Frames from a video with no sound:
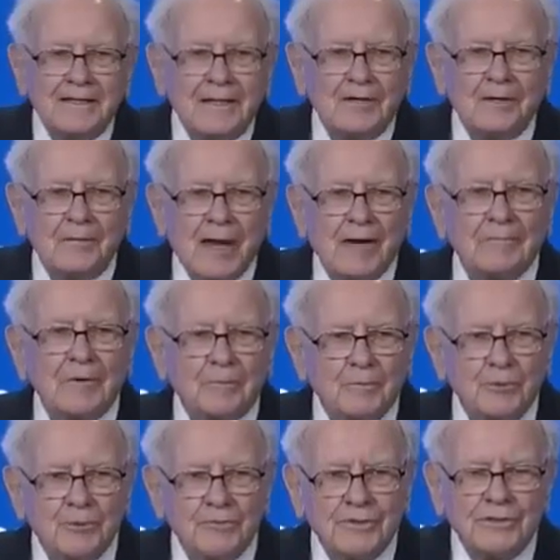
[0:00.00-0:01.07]
having
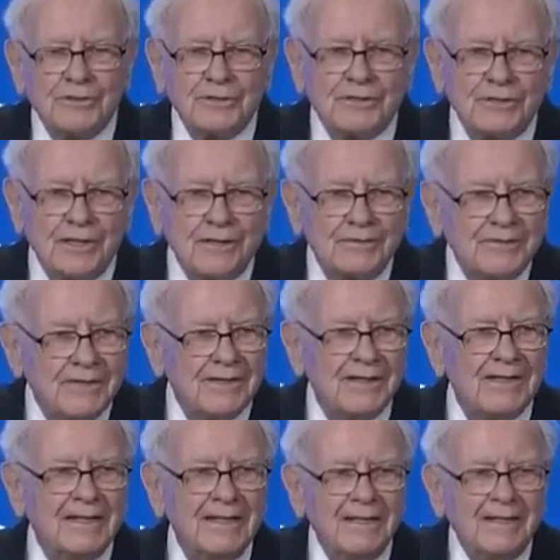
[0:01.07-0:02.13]
proven
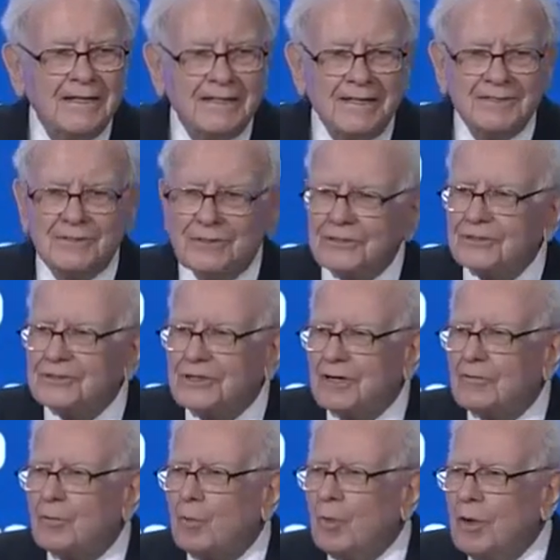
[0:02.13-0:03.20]
to yourself